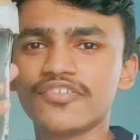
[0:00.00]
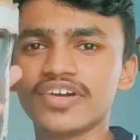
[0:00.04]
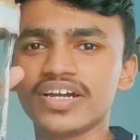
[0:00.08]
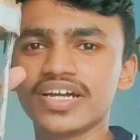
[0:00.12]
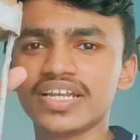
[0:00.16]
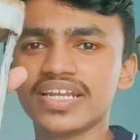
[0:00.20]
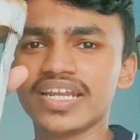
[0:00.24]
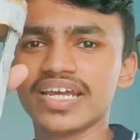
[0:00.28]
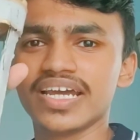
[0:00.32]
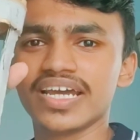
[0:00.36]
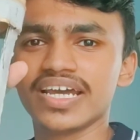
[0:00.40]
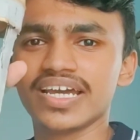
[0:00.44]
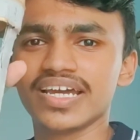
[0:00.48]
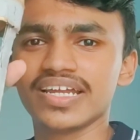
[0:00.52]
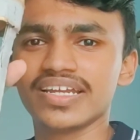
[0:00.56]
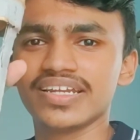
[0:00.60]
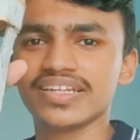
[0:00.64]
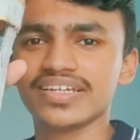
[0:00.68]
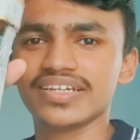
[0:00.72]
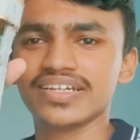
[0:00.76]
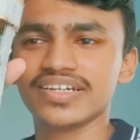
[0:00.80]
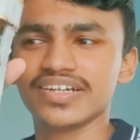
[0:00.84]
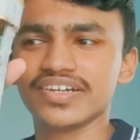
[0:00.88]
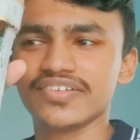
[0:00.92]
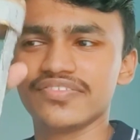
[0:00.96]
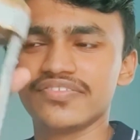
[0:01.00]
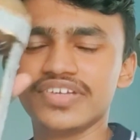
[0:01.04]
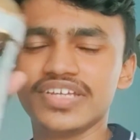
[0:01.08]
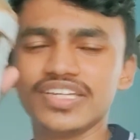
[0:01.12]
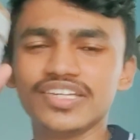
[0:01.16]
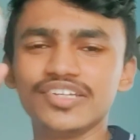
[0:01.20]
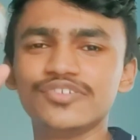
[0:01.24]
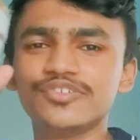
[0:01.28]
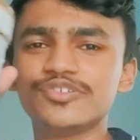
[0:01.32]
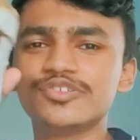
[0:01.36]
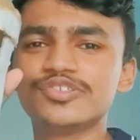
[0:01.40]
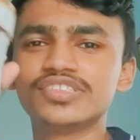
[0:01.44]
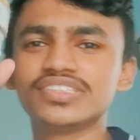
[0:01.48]
and we
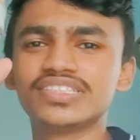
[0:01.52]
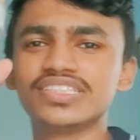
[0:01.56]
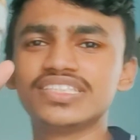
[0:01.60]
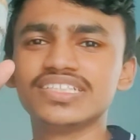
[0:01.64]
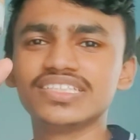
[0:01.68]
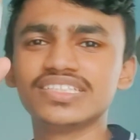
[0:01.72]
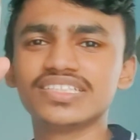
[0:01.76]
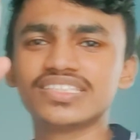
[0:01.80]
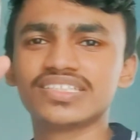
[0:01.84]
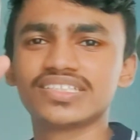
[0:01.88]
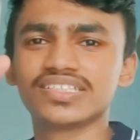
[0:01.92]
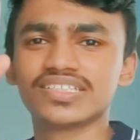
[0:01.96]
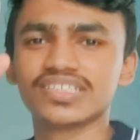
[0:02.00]
use this